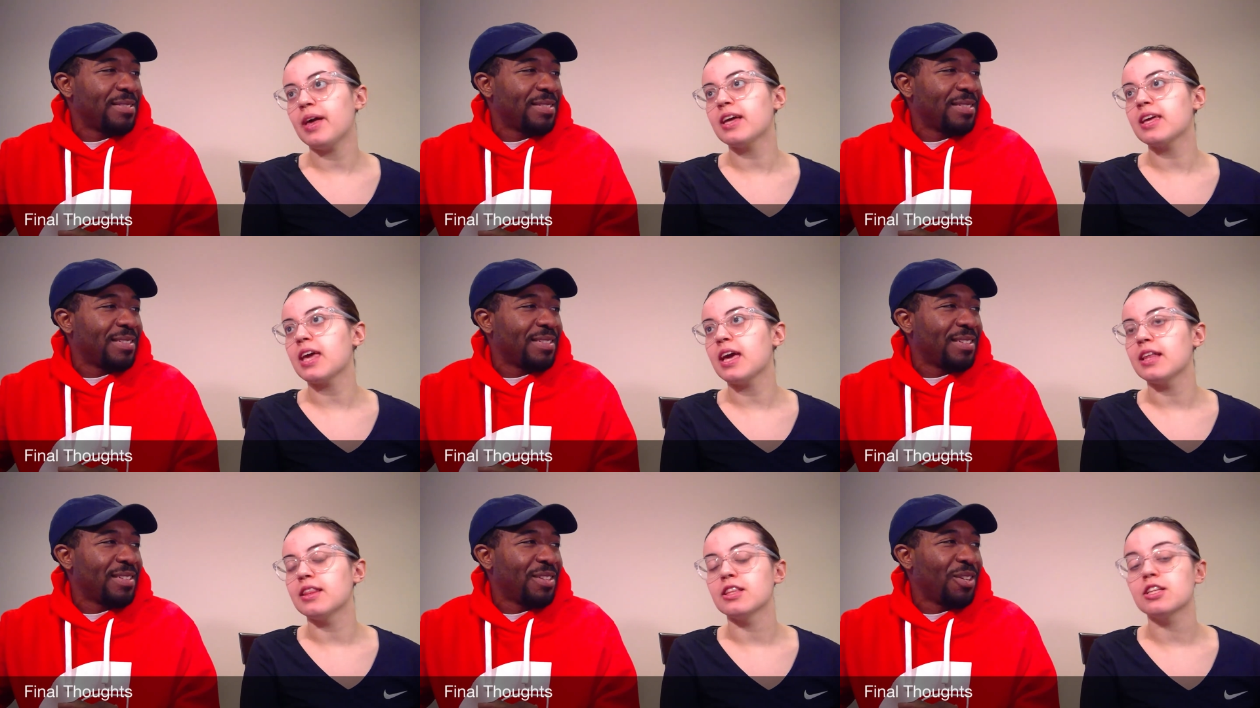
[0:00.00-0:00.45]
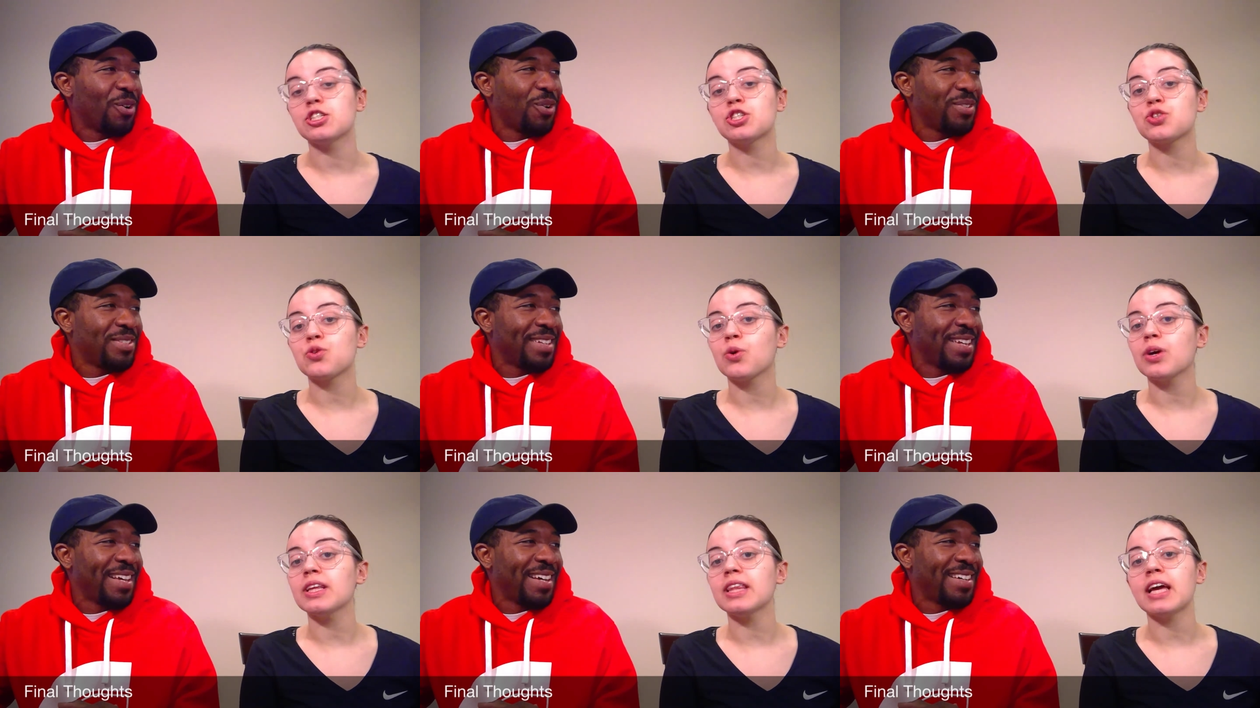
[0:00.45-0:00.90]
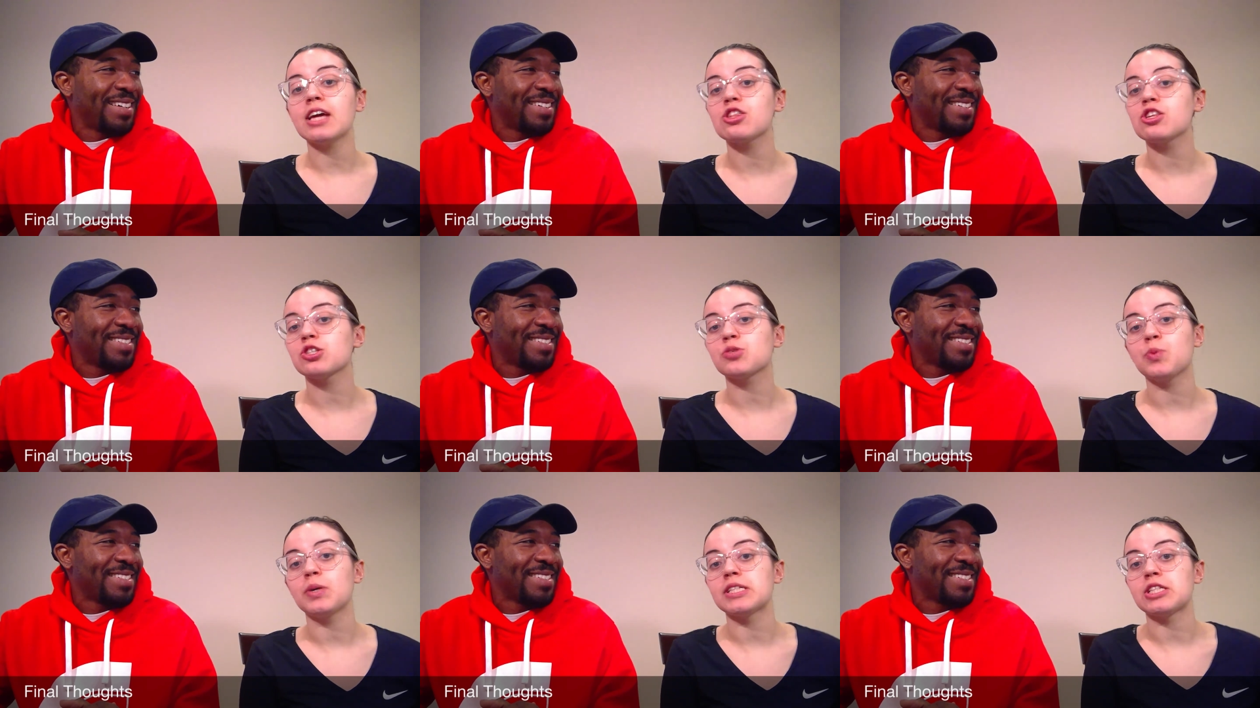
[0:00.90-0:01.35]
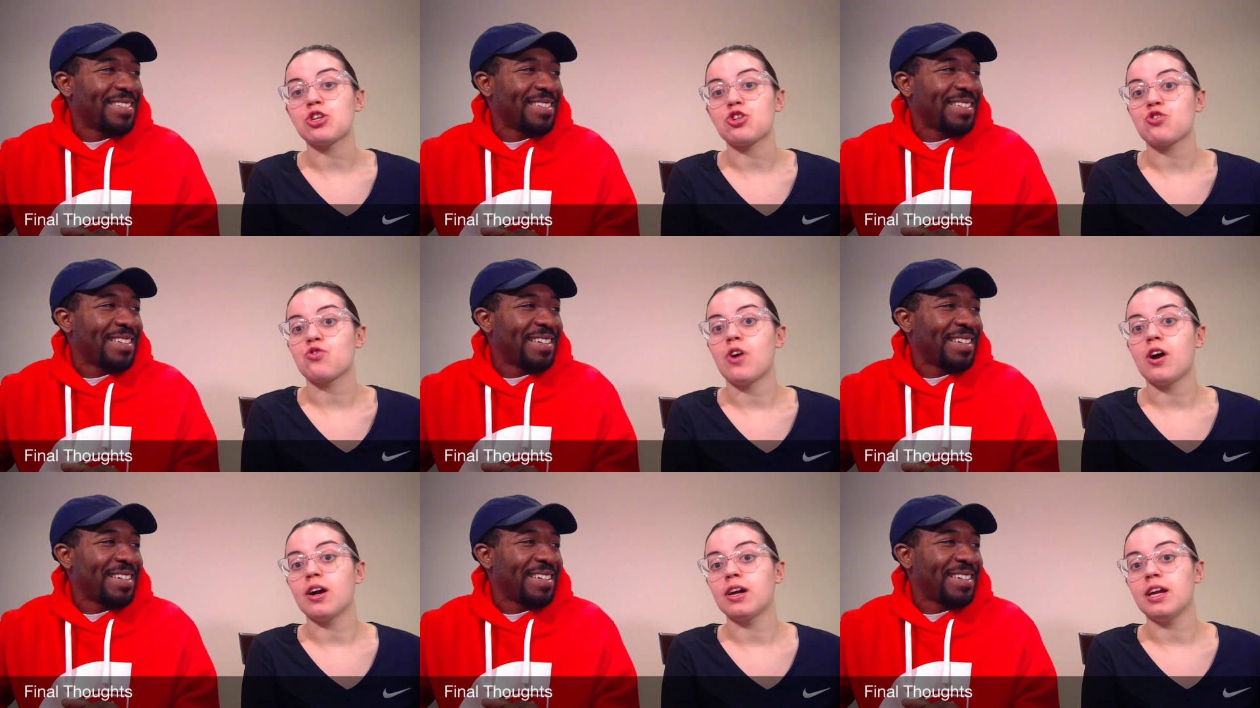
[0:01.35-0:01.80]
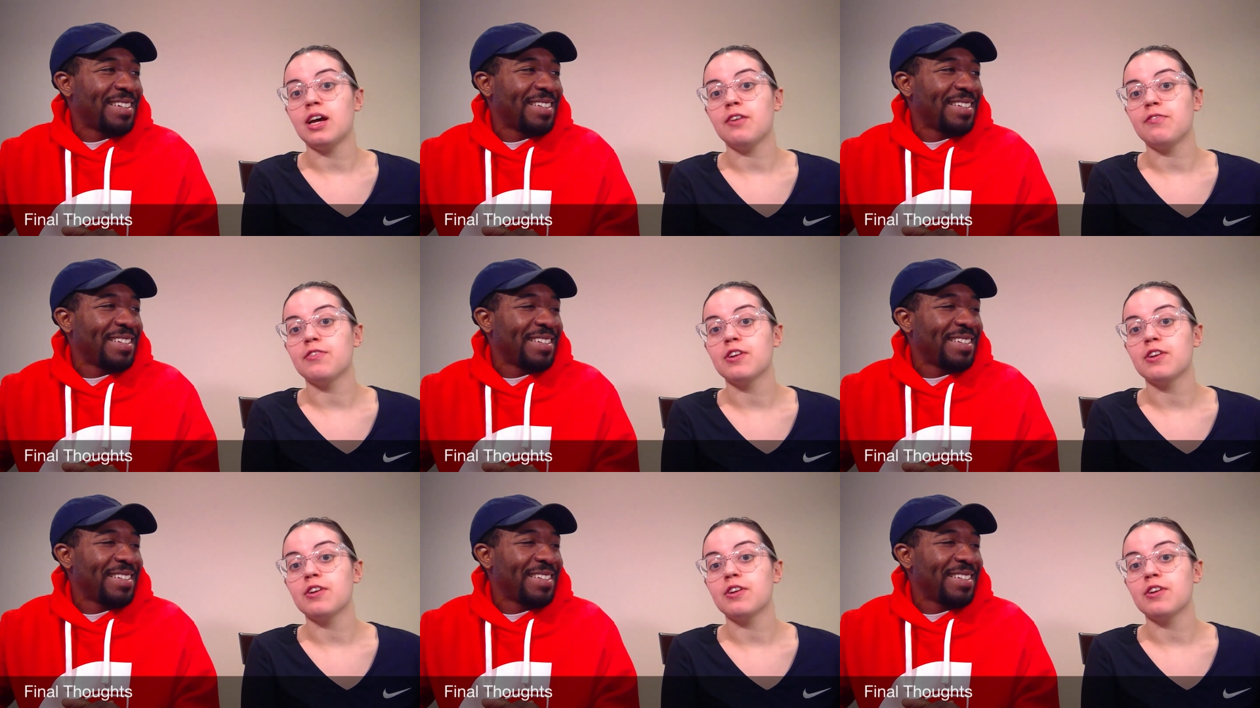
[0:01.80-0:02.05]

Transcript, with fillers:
Speaker 1: again, the, storyline yeah. just wasn't strong enough.